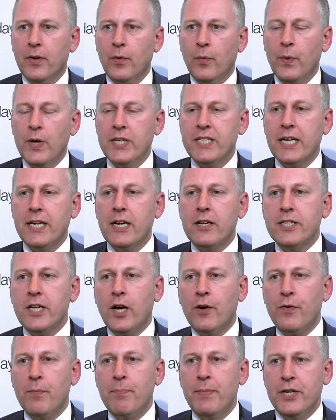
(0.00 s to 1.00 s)
We set
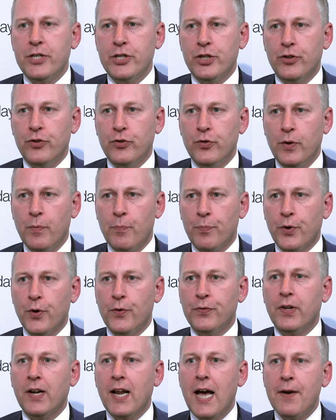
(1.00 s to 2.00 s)
ourselves a mission to
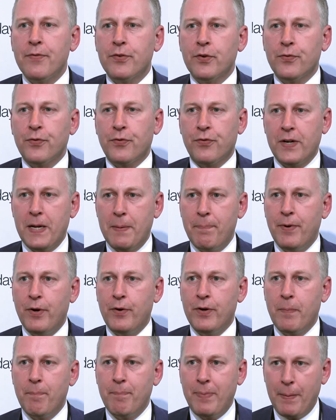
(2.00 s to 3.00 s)
improve the lives of 3
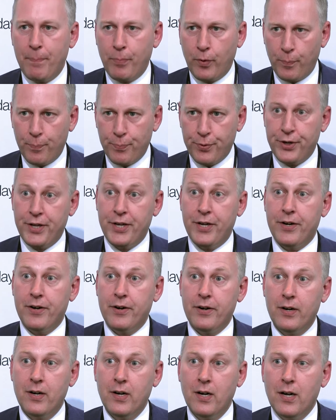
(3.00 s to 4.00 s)
billion people per
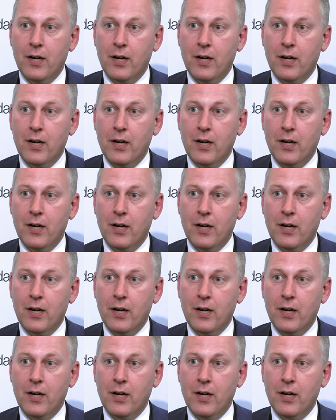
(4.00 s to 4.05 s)
year